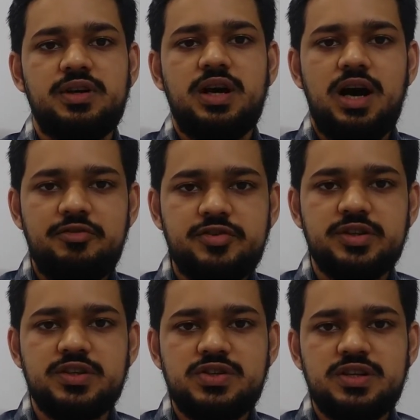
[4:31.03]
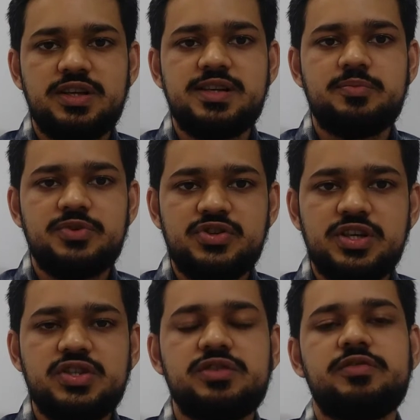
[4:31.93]
After this, their
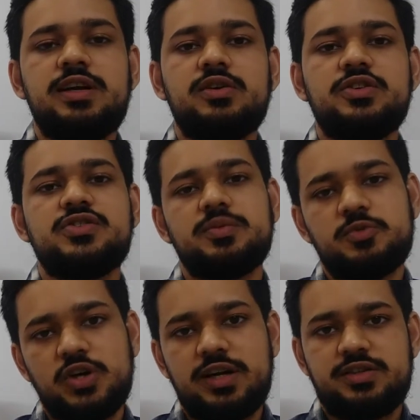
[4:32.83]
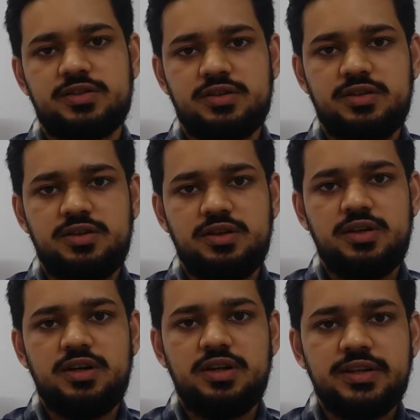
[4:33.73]
depreciation value is subtracted.
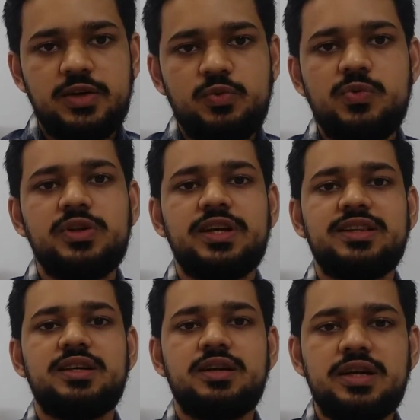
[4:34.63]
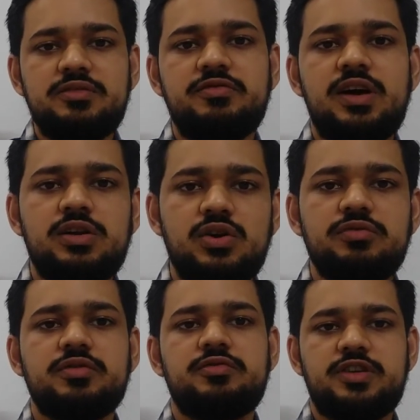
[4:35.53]
Then we will get the net value of
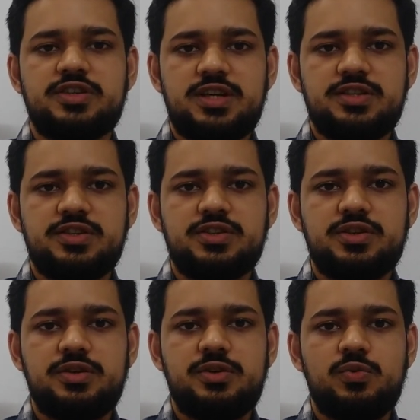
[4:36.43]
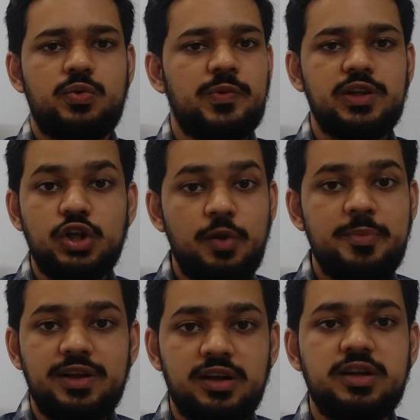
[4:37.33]
the fixed assets. We will not be
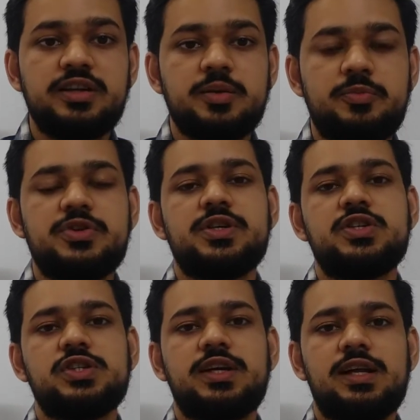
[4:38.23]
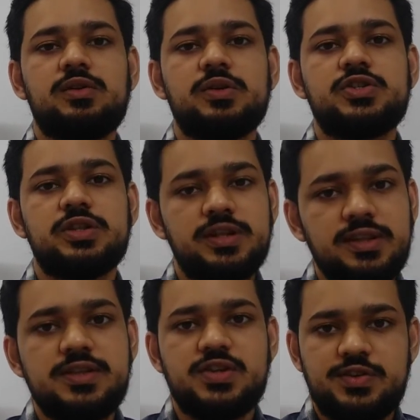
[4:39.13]
learning depreciation calculation in
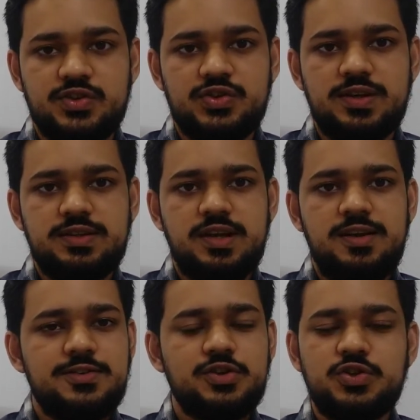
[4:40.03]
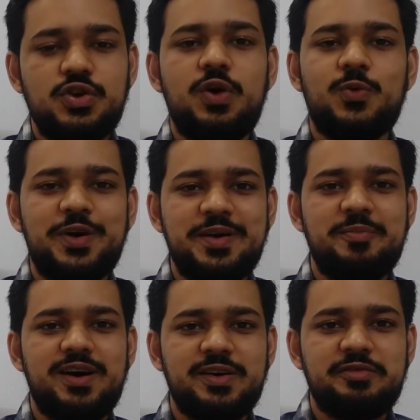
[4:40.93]
this exercise, so do not worry
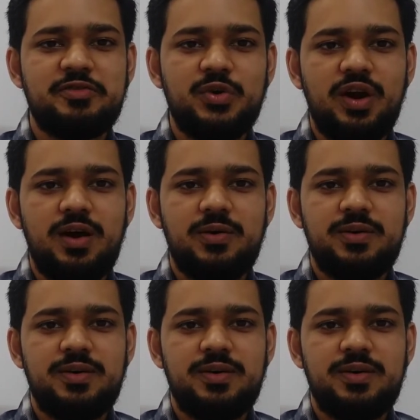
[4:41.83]
about it for now.